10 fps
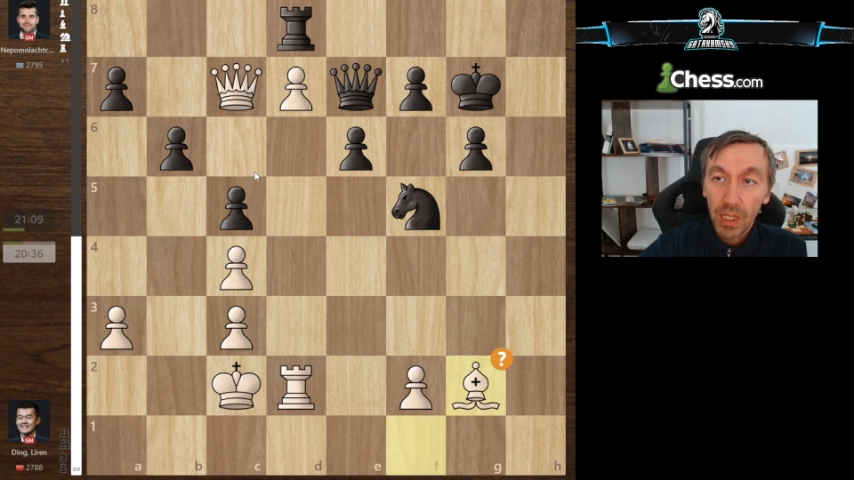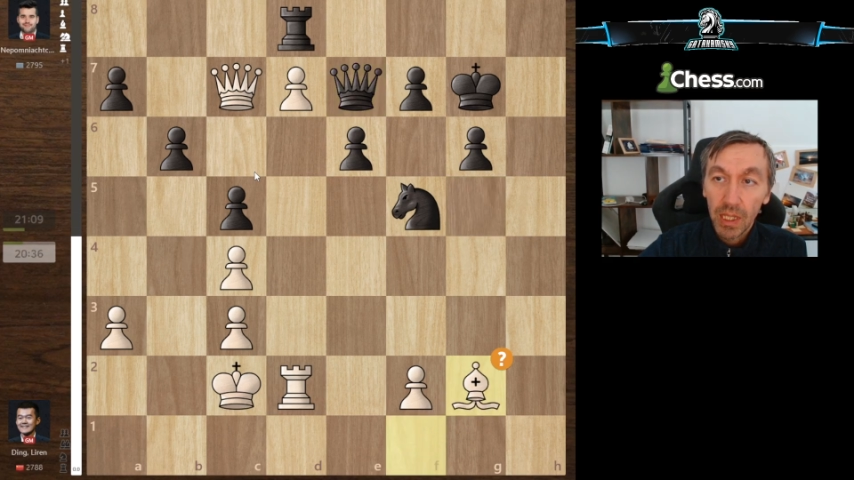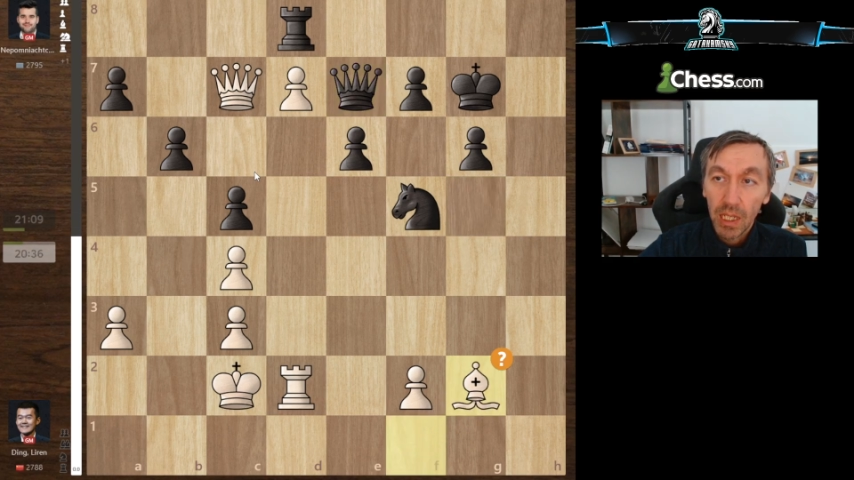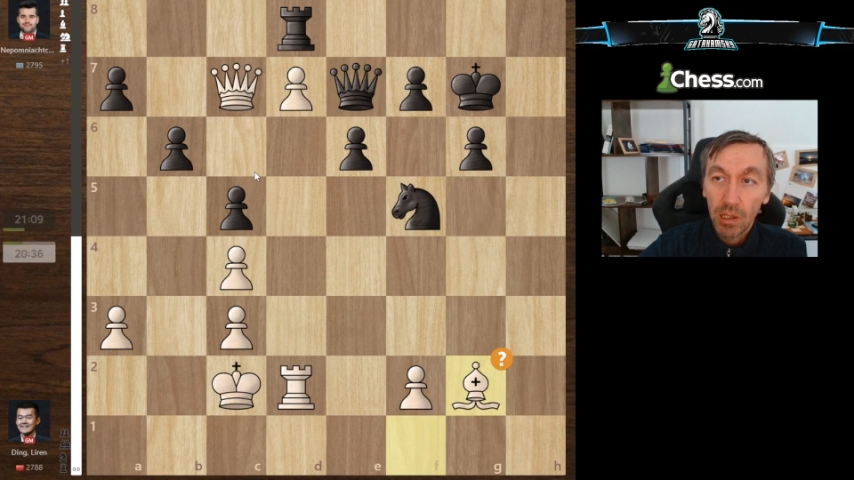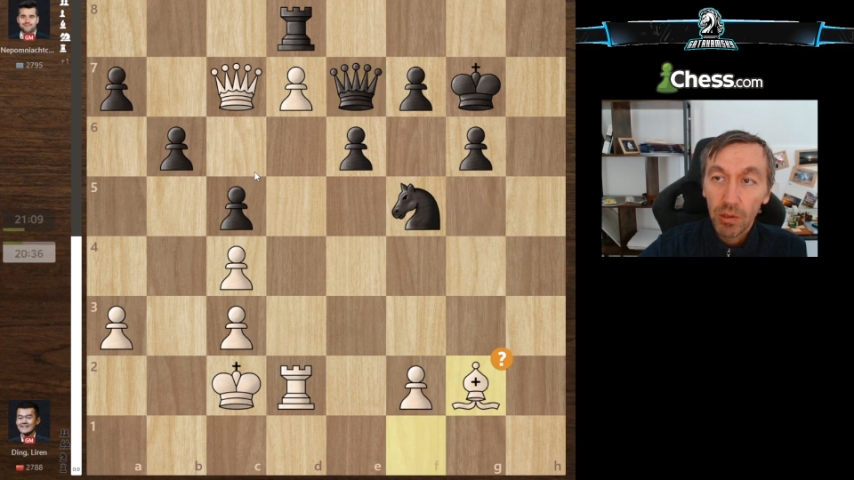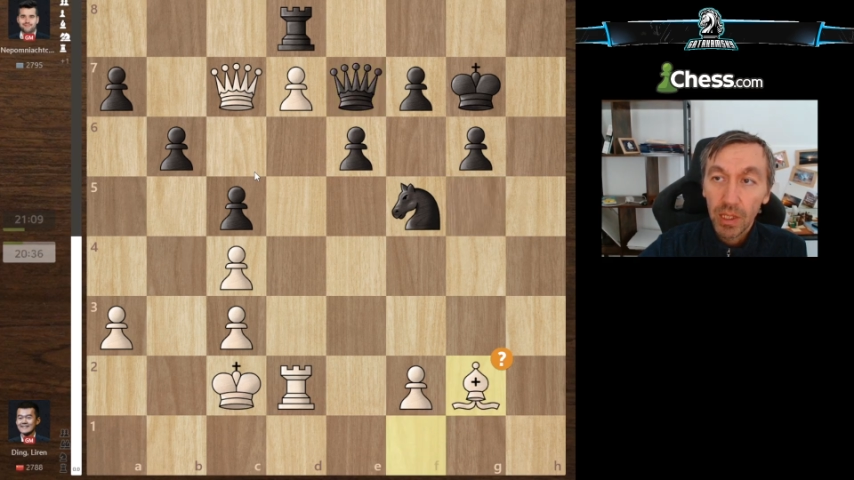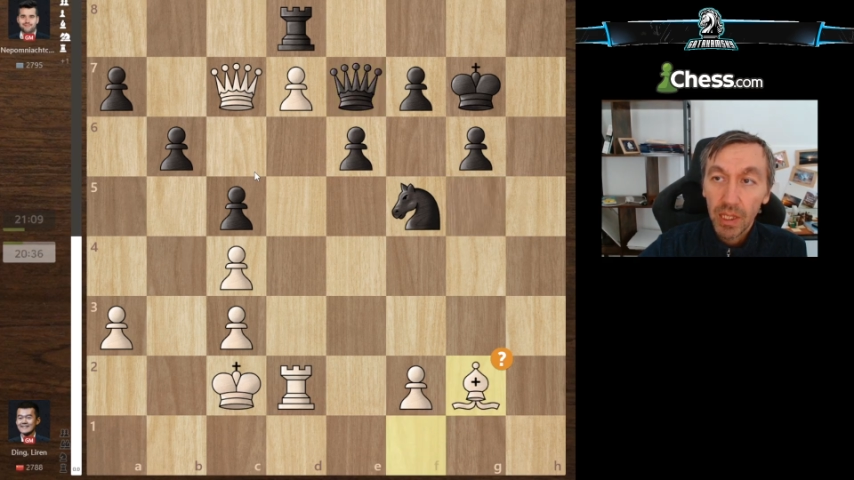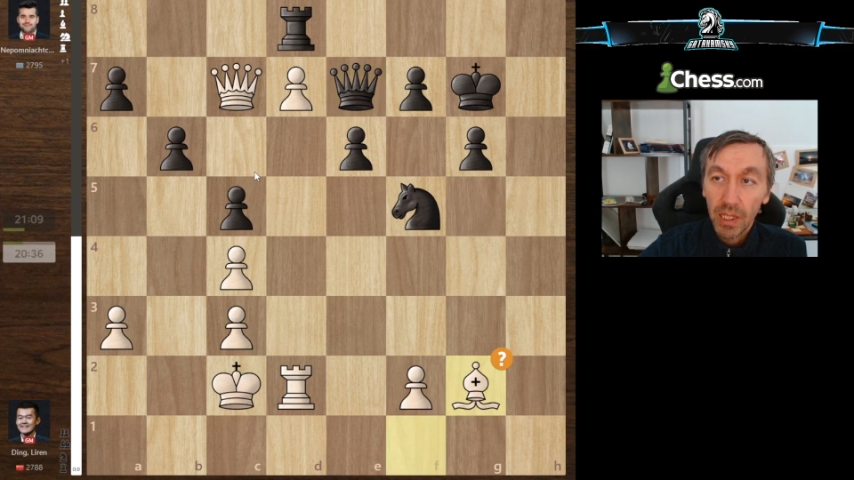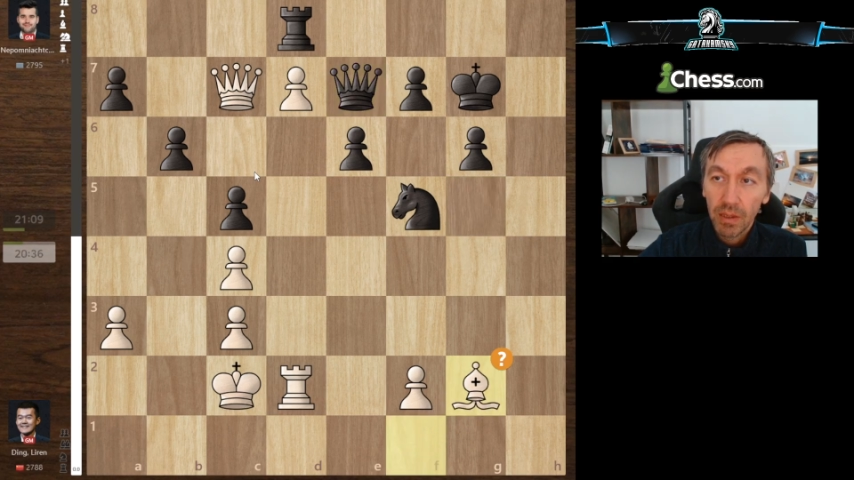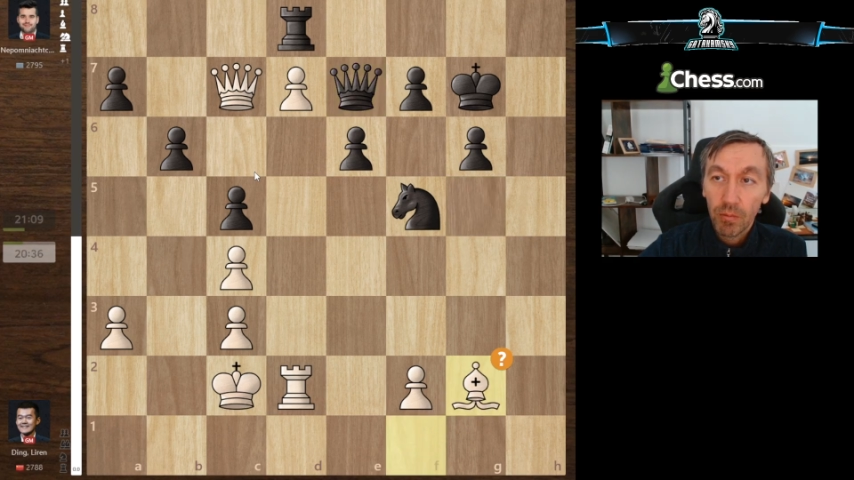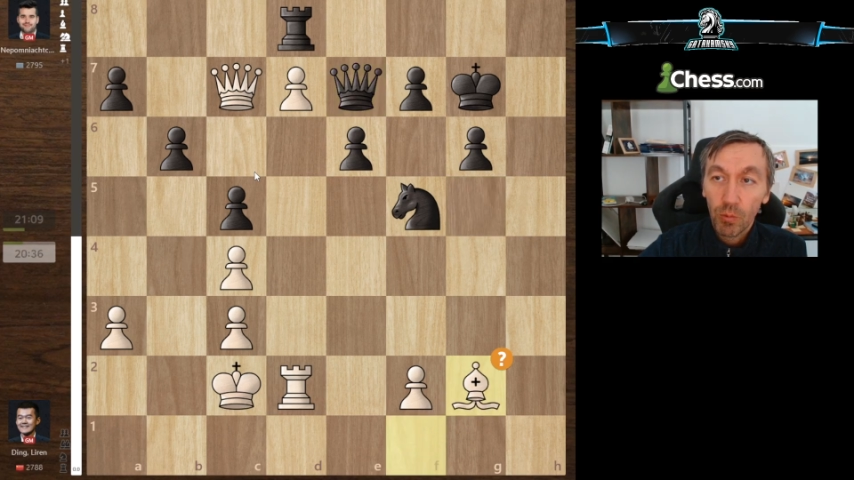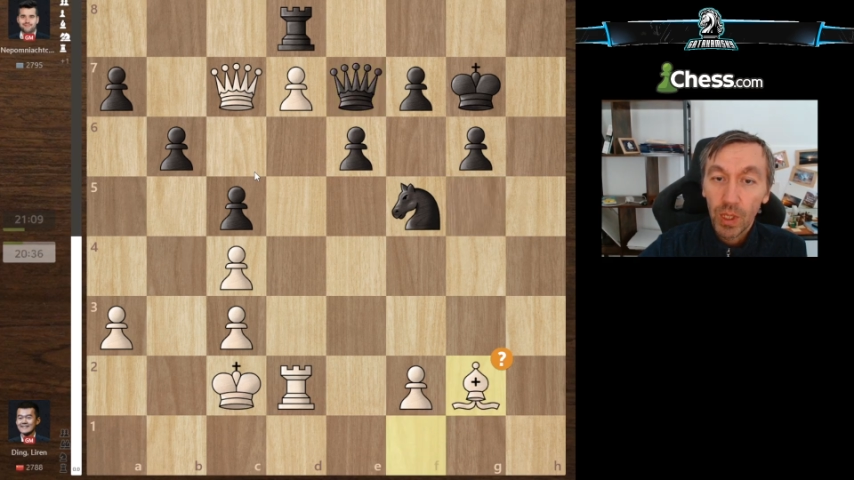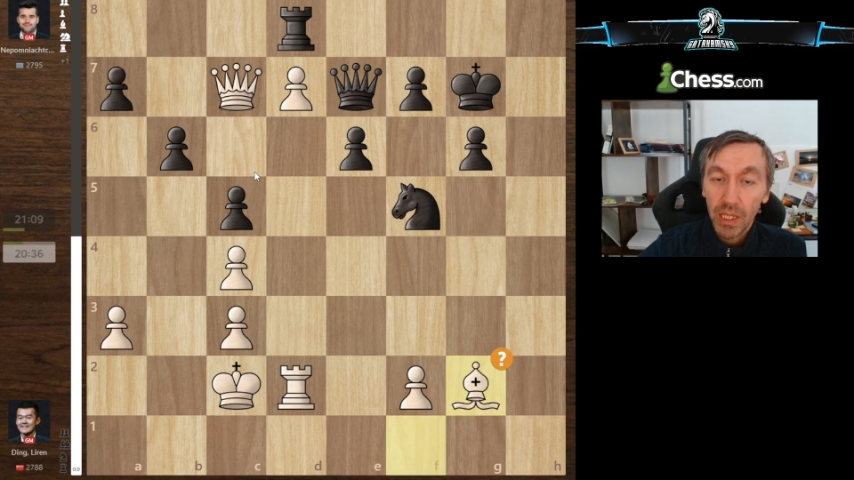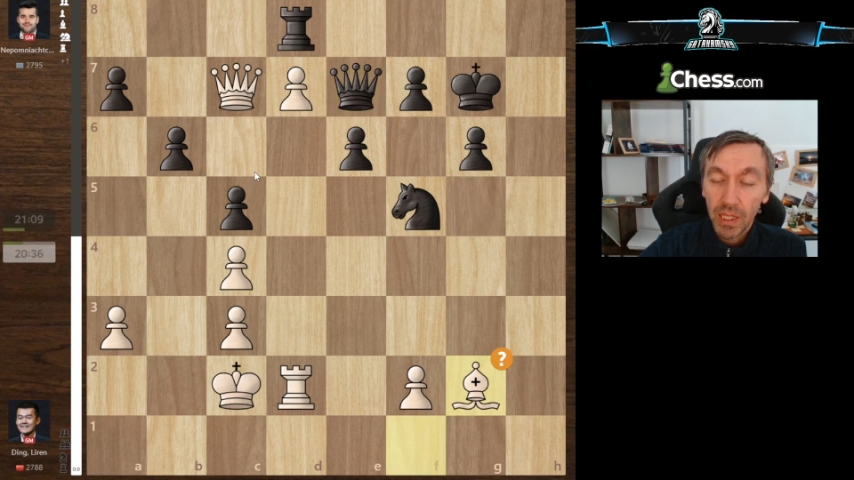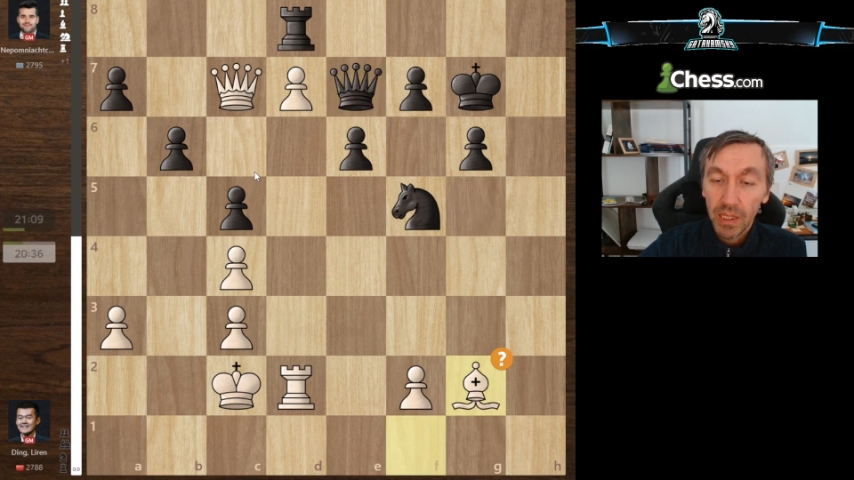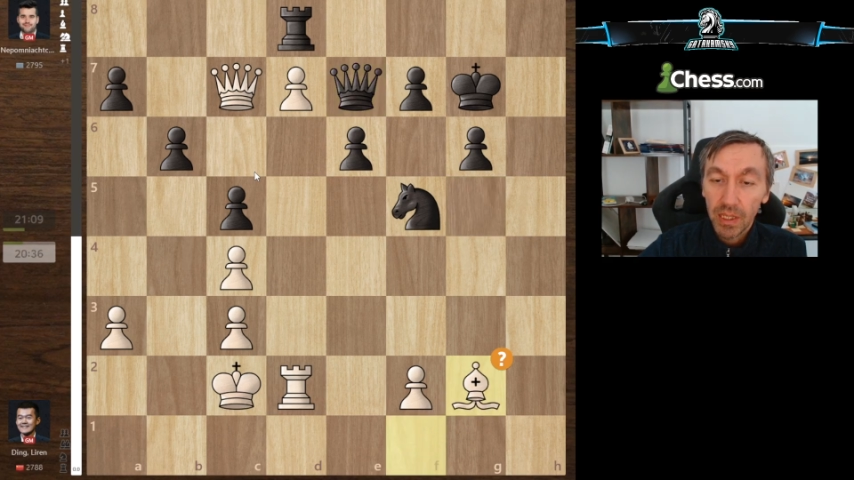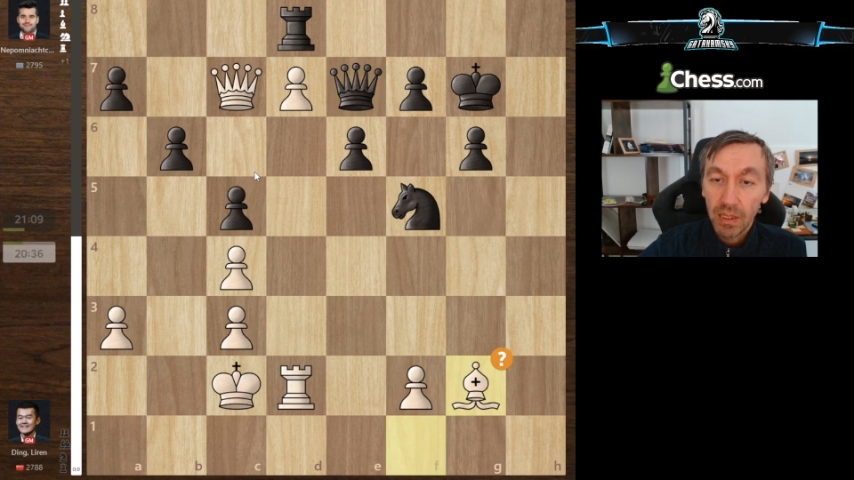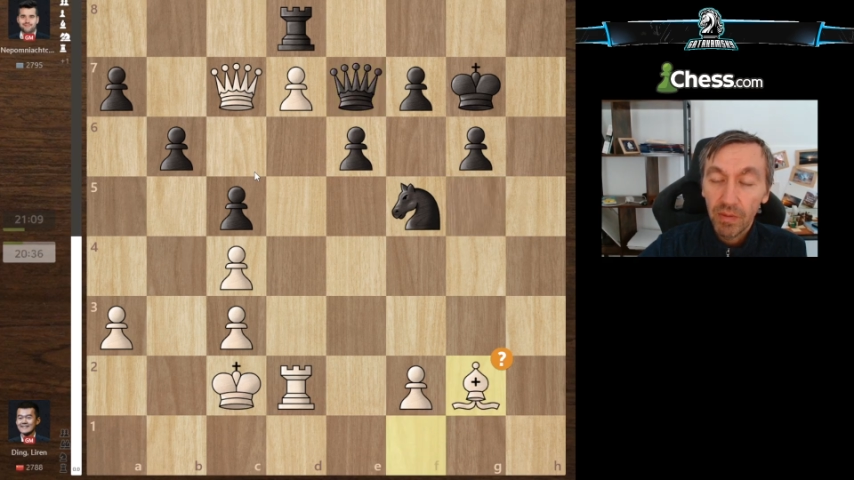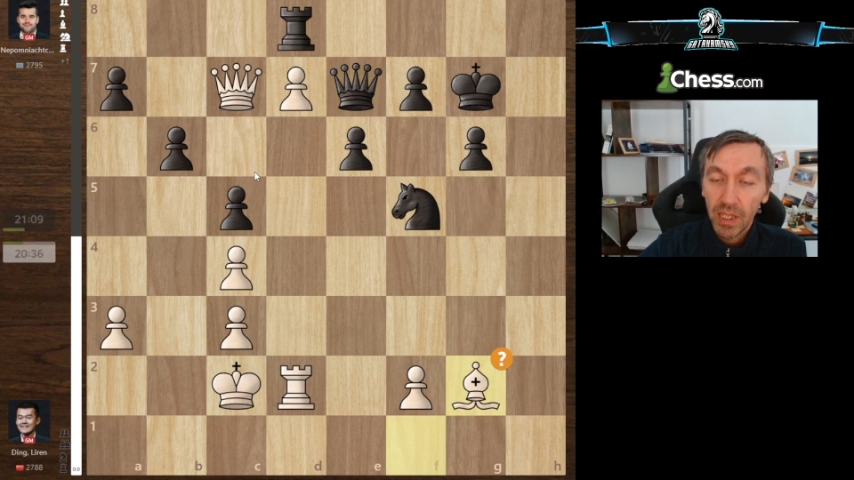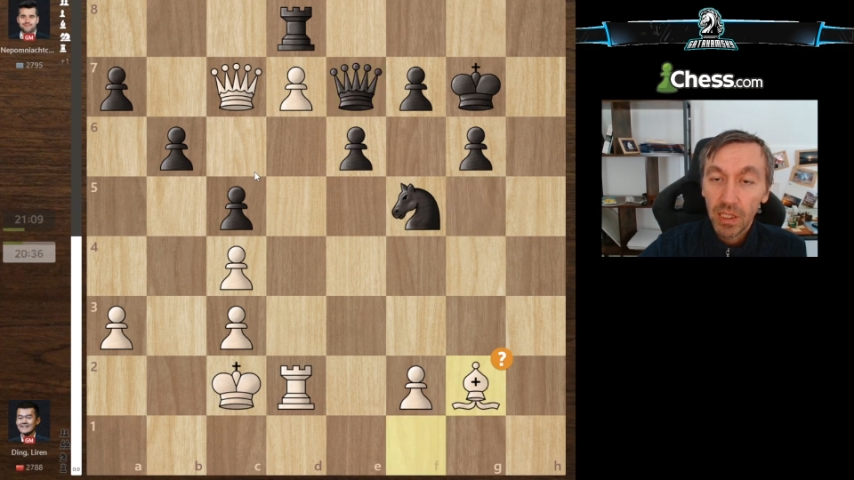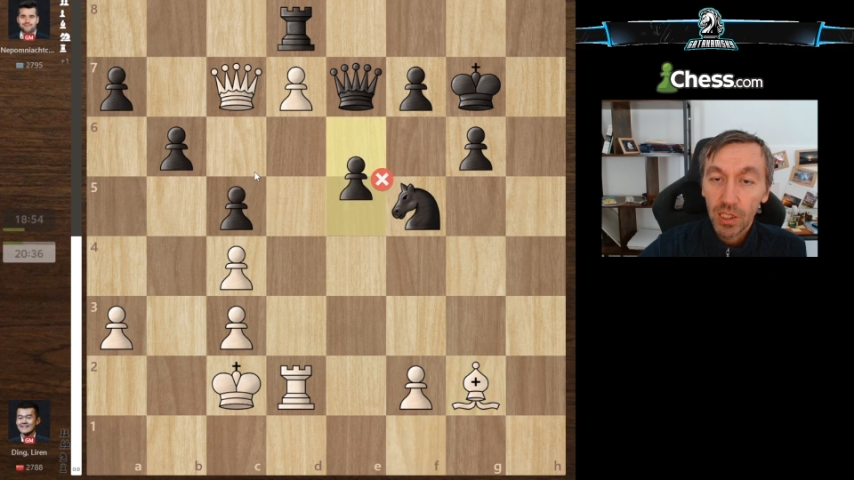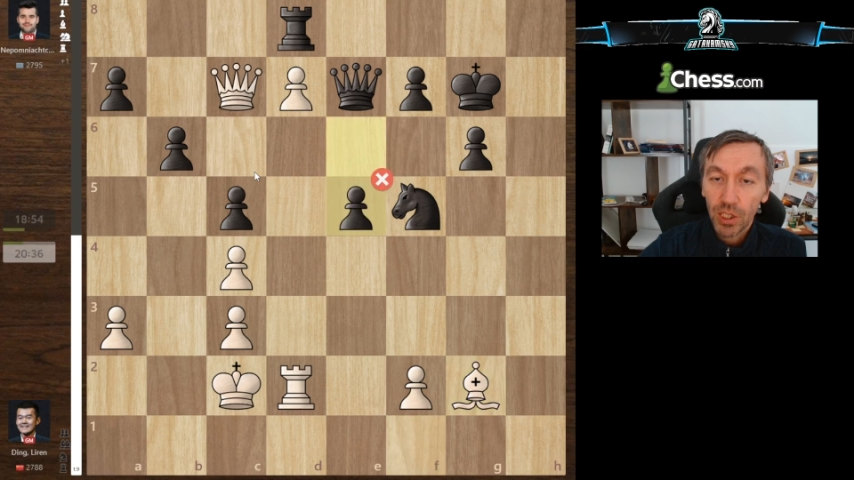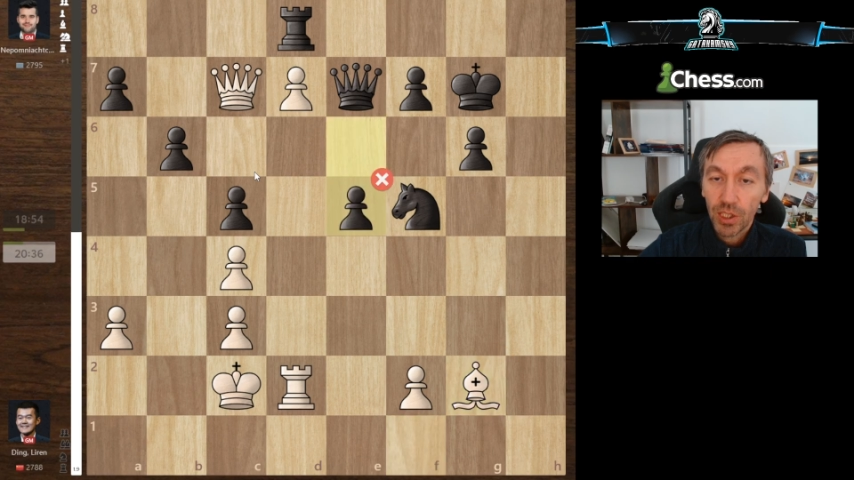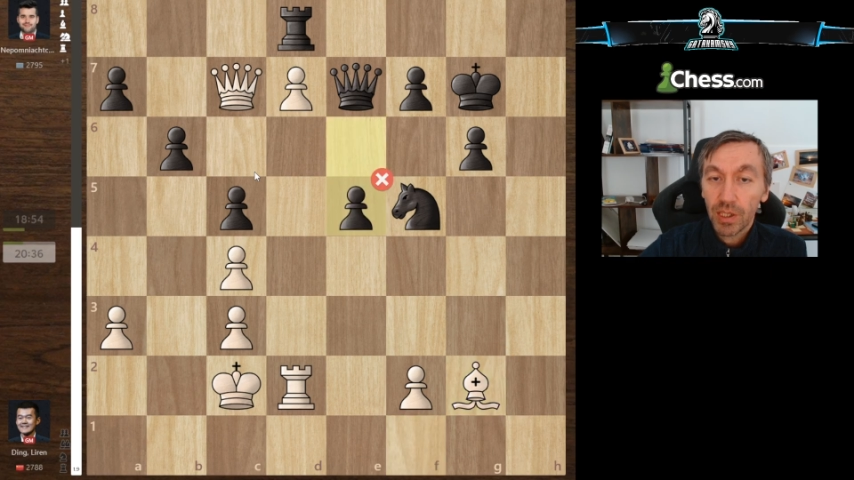and now again white has an advantage.